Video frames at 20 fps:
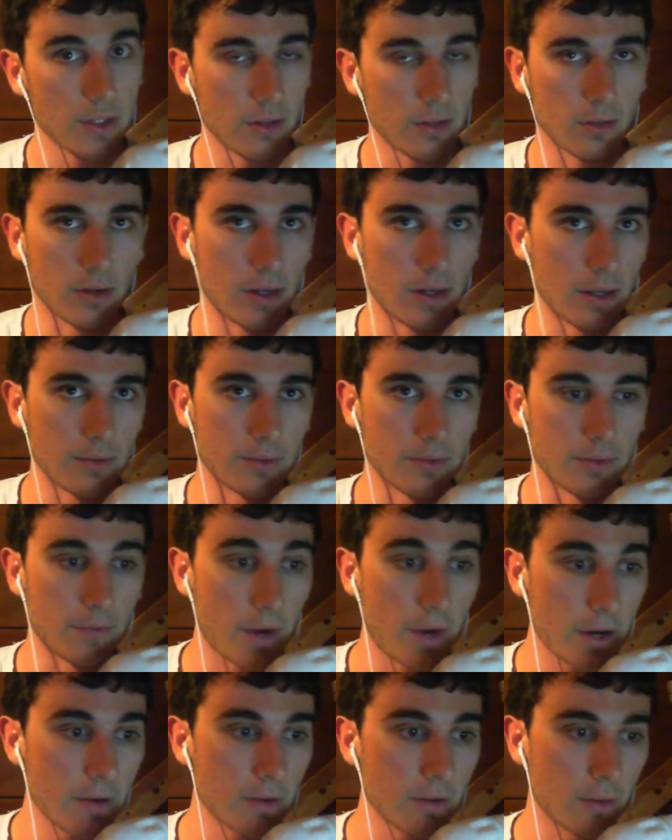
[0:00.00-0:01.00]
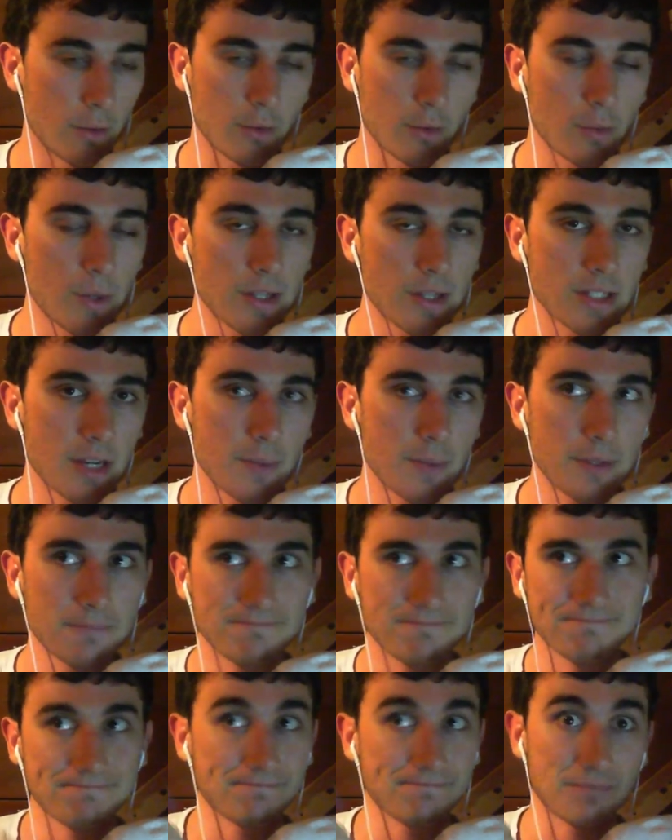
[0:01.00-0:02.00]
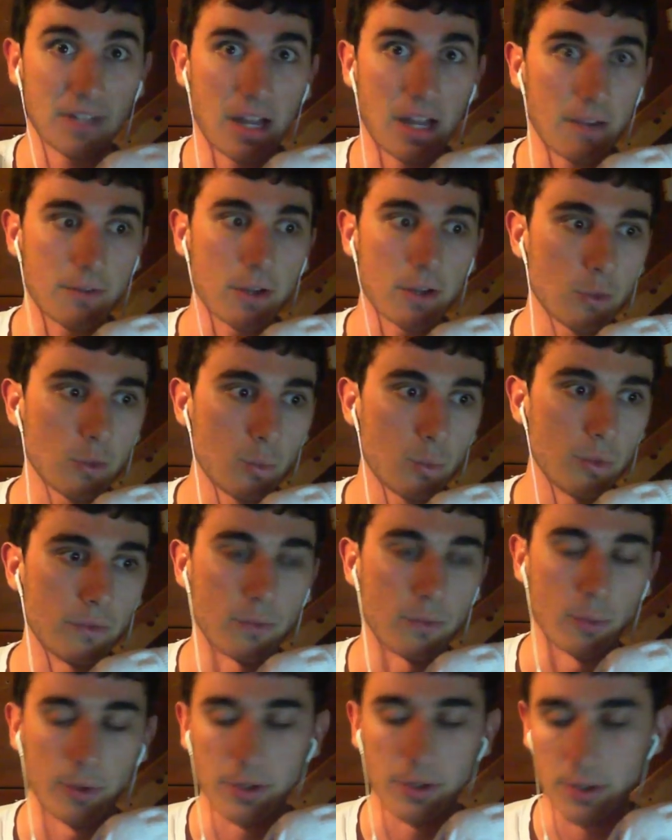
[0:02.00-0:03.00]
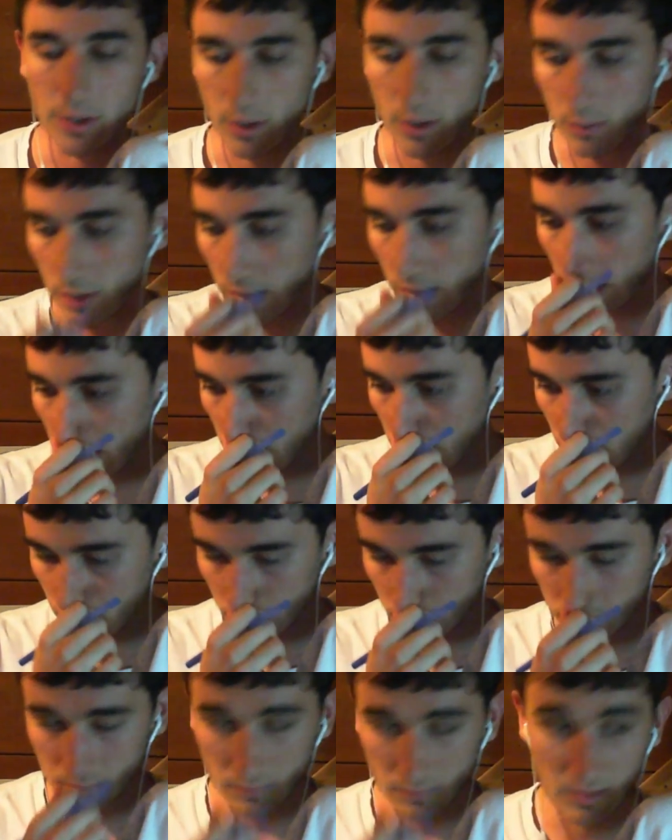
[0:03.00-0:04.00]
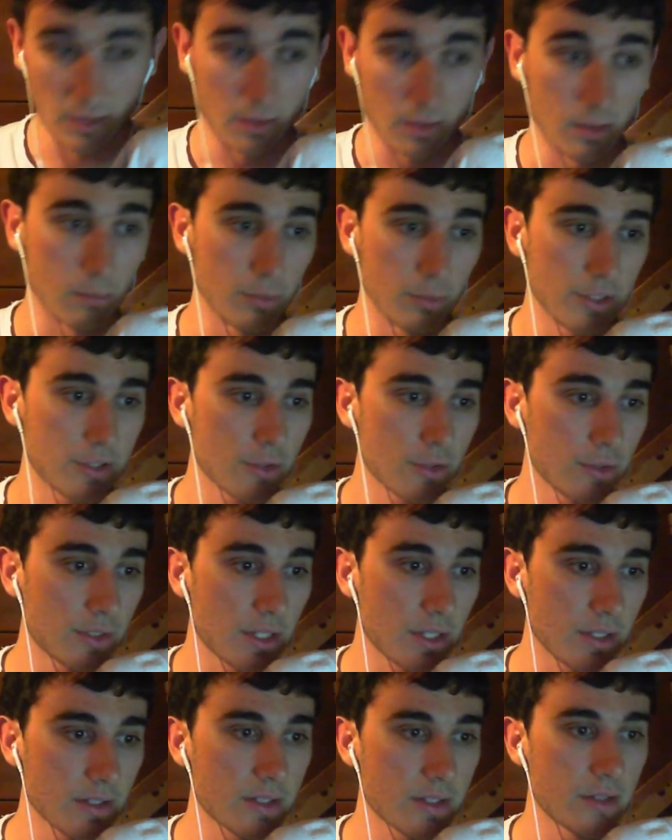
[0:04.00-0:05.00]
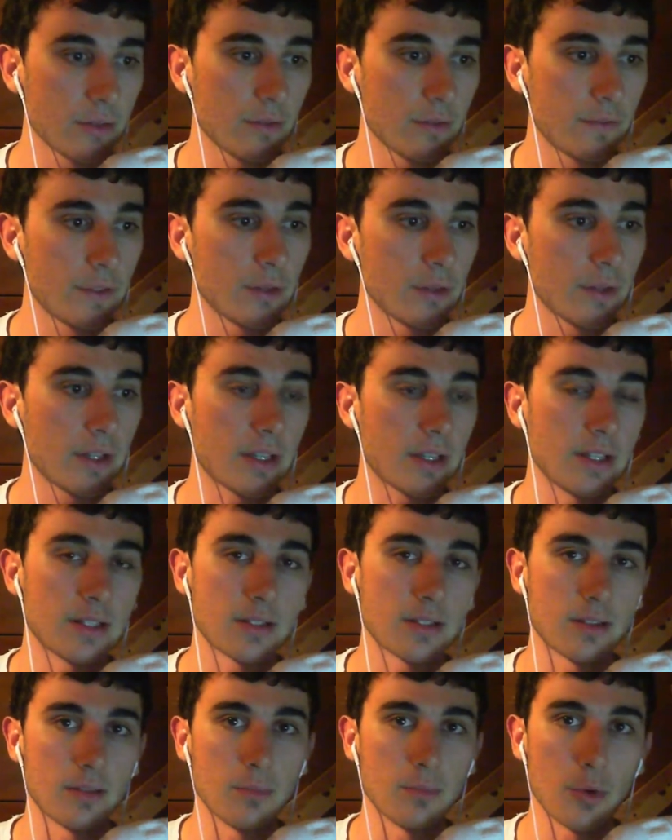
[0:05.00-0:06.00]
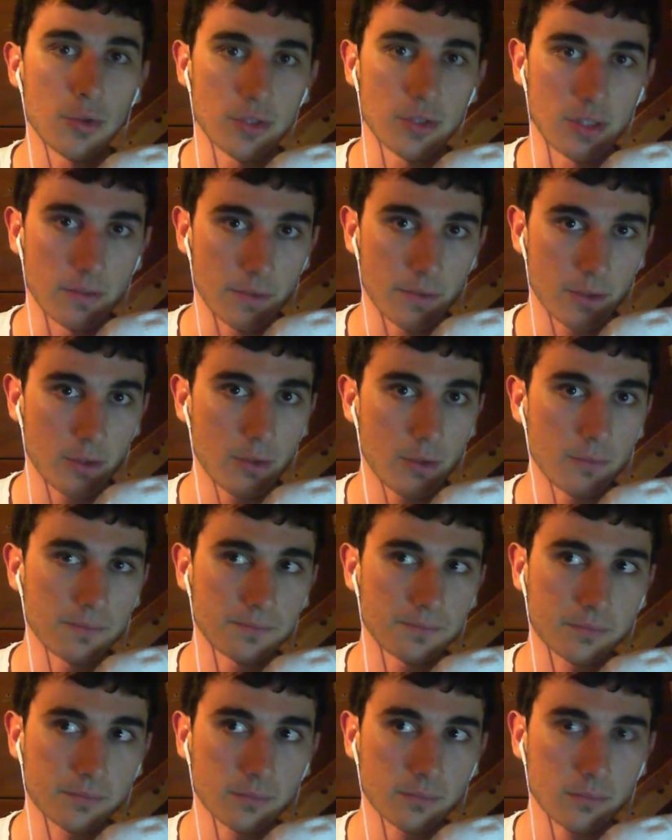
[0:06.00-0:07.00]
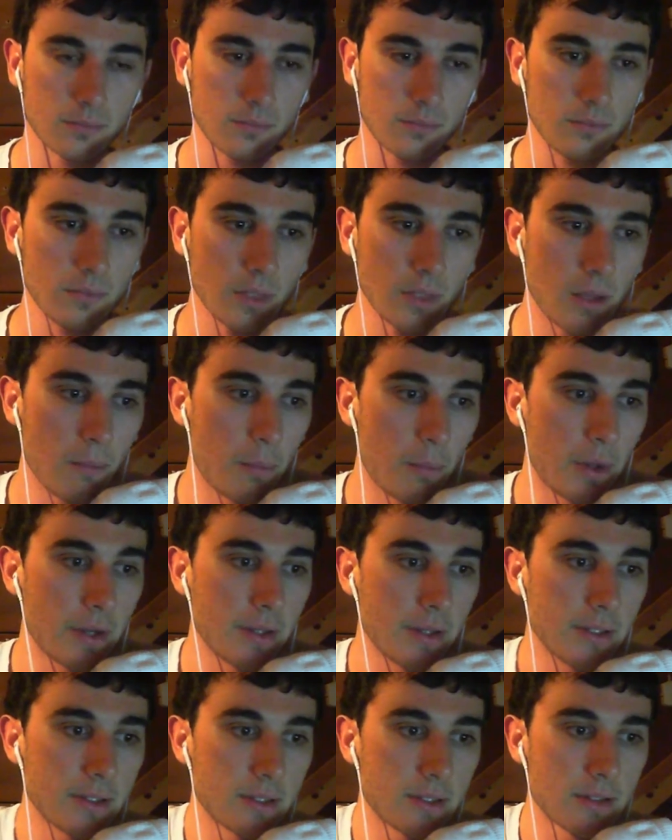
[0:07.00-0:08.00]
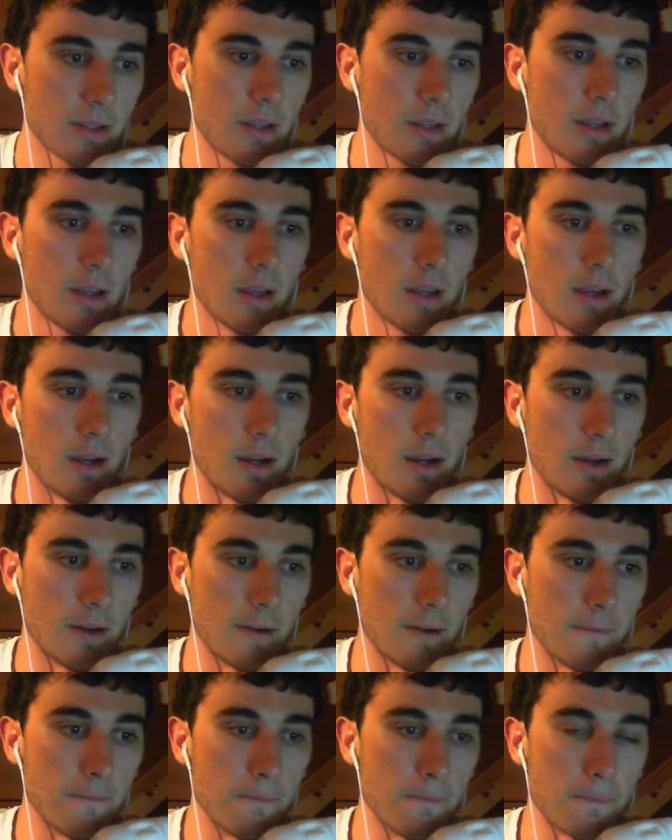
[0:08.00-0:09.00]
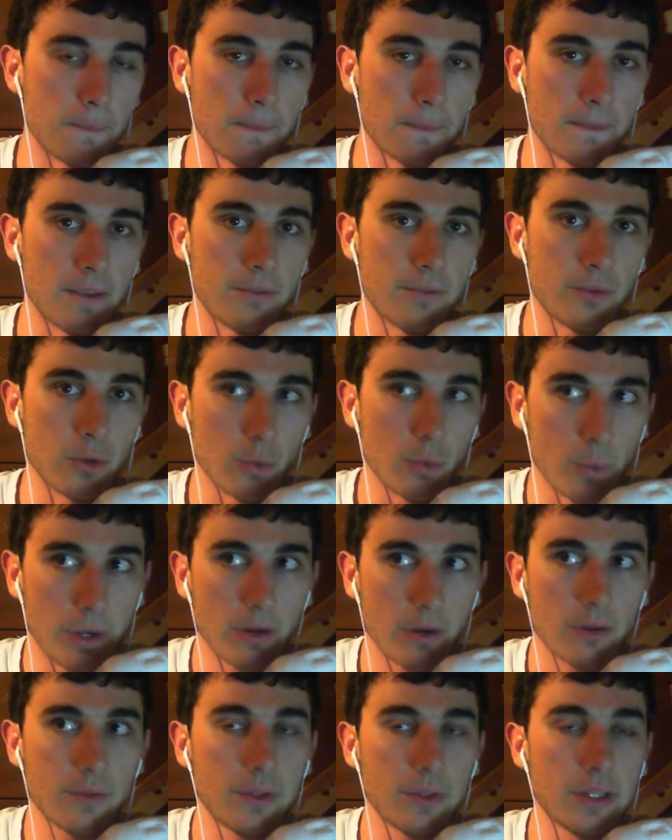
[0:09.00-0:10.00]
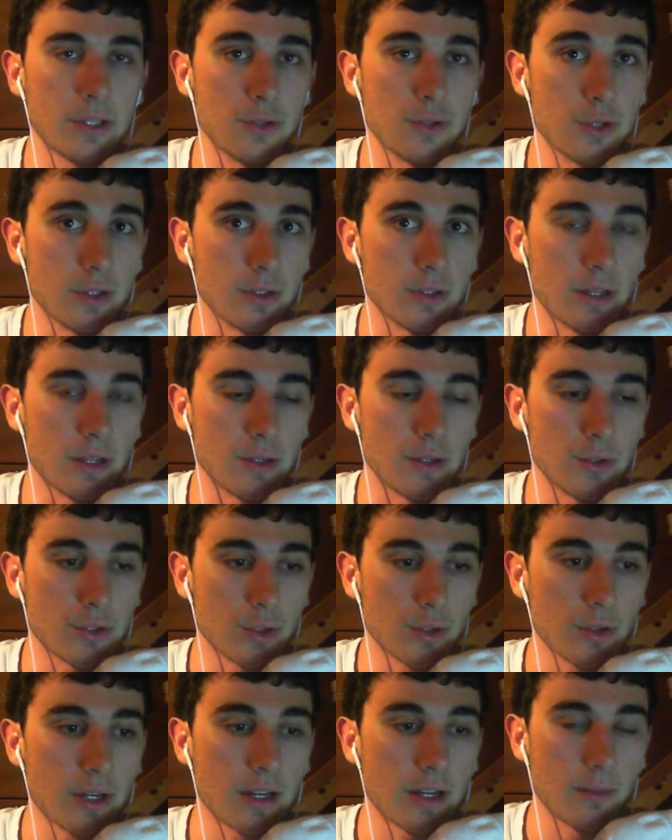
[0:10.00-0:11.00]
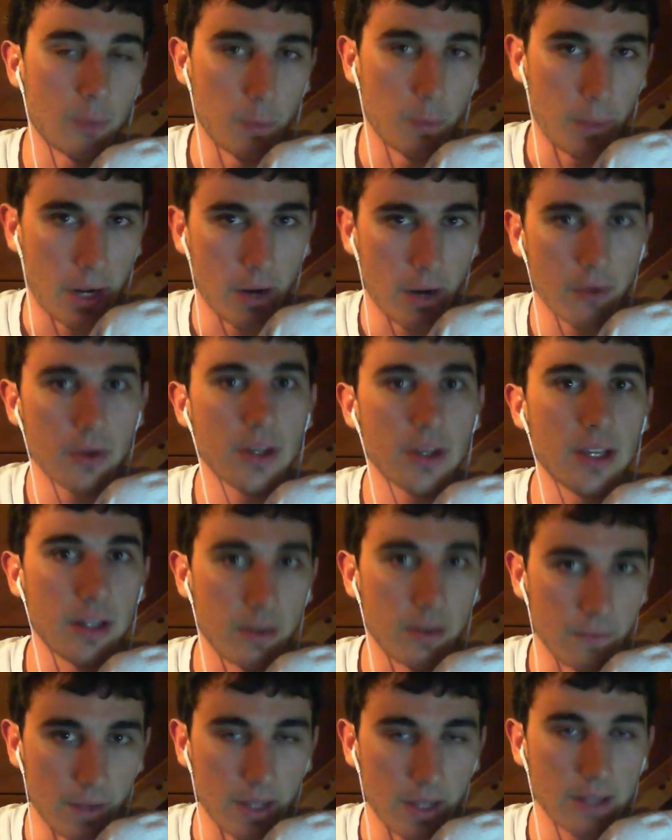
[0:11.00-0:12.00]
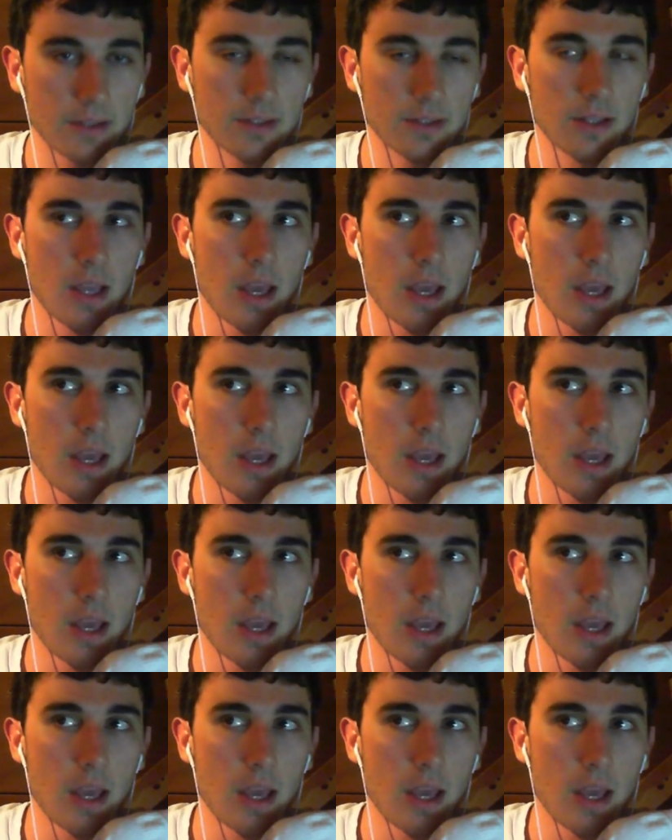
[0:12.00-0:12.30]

have a fire, earthquakes coming, I've got the wood for it, you know. The blizzard does still feel like it's the most difficult, but if you're aware of it and you start kind of preparing in advance,